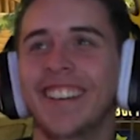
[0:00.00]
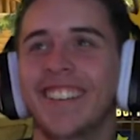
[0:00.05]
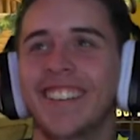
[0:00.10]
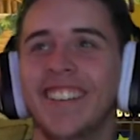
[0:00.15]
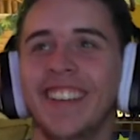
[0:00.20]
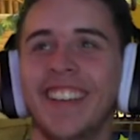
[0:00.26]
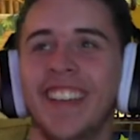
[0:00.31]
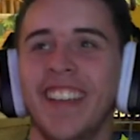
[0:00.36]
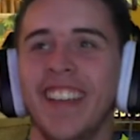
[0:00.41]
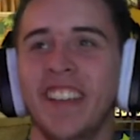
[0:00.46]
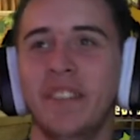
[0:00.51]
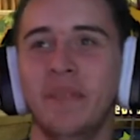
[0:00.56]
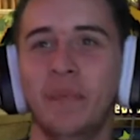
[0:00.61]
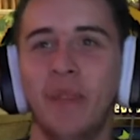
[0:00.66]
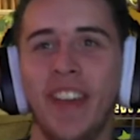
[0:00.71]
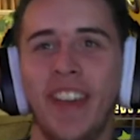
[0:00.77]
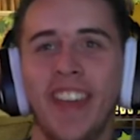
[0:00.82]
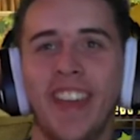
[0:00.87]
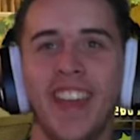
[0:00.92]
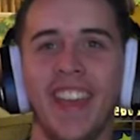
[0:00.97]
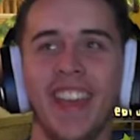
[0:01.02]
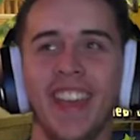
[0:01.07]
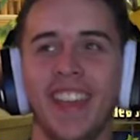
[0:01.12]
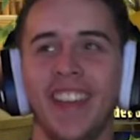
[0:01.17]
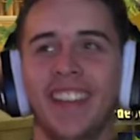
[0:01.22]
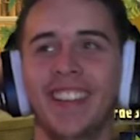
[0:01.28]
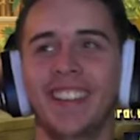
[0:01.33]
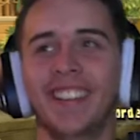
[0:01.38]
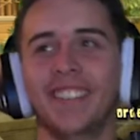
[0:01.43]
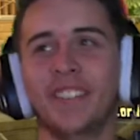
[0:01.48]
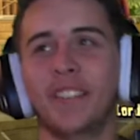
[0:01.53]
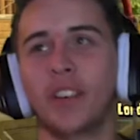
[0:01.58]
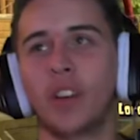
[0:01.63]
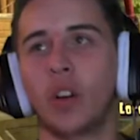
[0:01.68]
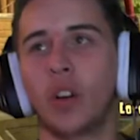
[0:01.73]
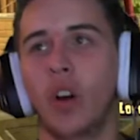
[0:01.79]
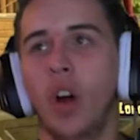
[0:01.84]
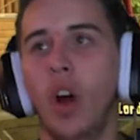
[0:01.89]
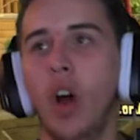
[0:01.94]
We're getting paid.
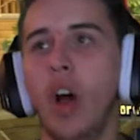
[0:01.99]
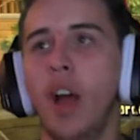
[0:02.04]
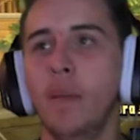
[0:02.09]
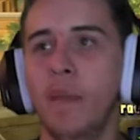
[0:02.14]
Oh,